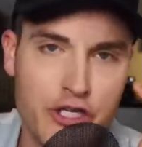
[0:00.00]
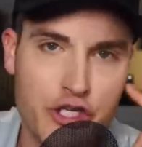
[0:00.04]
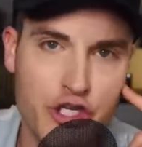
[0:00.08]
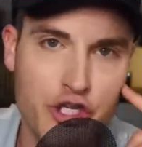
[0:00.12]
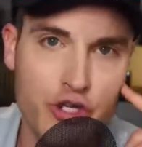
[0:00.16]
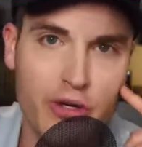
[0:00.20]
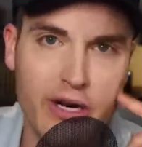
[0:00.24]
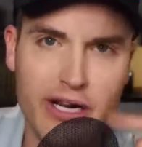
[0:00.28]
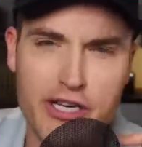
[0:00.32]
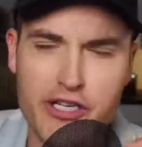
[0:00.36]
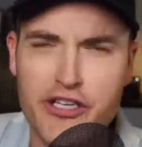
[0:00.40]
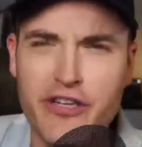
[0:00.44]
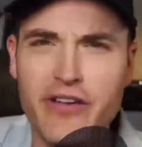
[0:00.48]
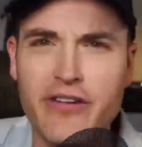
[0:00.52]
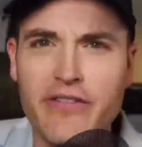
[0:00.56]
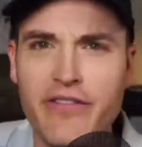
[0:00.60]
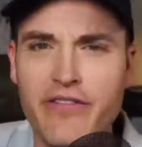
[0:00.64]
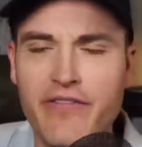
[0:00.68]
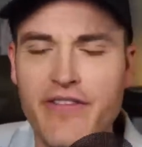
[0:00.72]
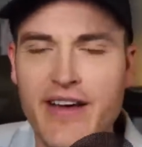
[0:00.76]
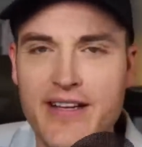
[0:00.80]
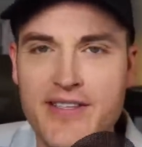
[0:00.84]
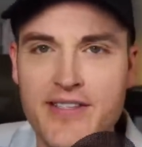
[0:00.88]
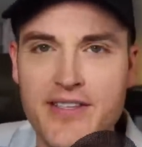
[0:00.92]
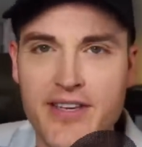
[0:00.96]
shoot, I should have
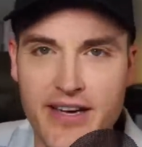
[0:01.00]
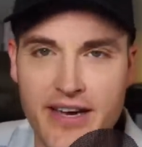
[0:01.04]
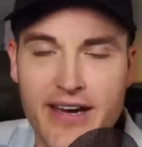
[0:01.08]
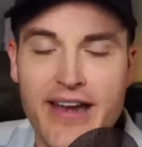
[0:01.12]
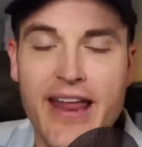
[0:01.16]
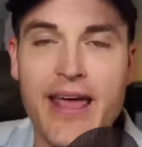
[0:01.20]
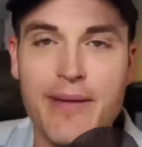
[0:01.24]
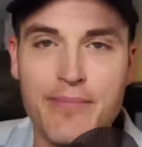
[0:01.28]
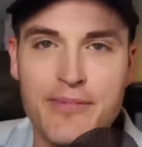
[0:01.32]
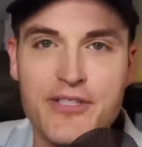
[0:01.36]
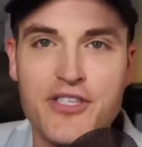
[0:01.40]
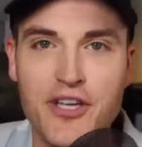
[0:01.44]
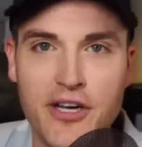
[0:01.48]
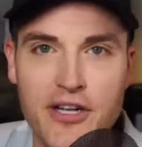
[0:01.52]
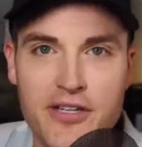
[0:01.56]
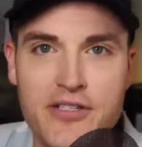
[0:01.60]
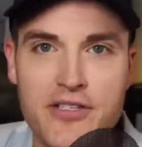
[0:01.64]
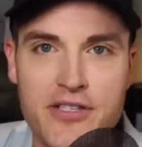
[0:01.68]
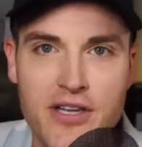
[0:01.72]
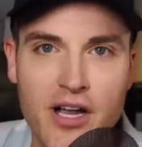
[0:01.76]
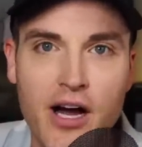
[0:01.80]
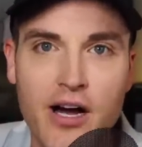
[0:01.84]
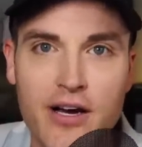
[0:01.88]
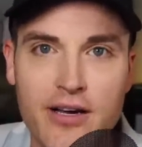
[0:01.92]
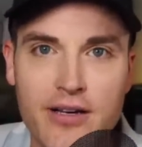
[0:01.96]
invested in Amazon
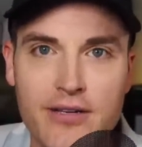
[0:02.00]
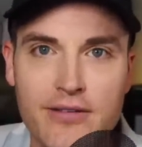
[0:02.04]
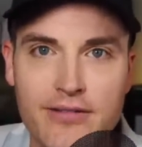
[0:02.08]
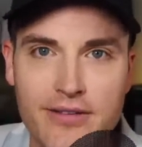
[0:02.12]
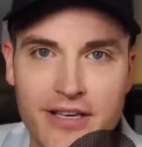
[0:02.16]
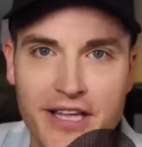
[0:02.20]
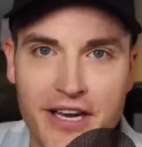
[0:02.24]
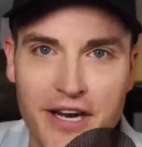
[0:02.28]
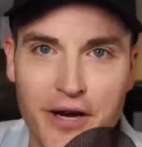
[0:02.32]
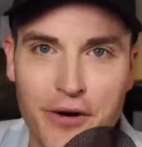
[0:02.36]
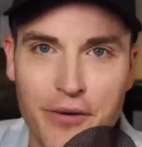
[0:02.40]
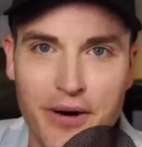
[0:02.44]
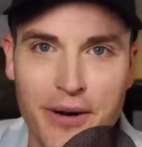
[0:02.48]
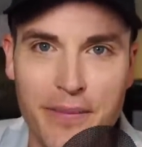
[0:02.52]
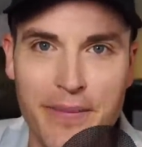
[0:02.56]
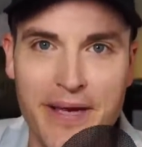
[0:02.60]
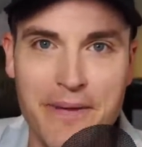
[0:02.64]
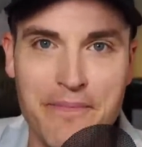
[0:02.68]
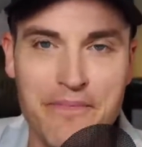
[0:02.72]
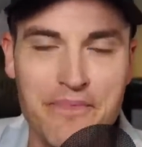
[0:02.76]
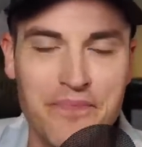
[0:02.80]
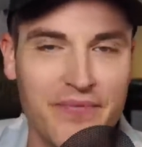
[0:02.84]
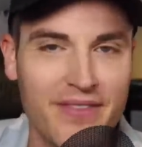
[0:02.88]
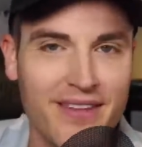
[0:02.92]
stock. You know what I mean?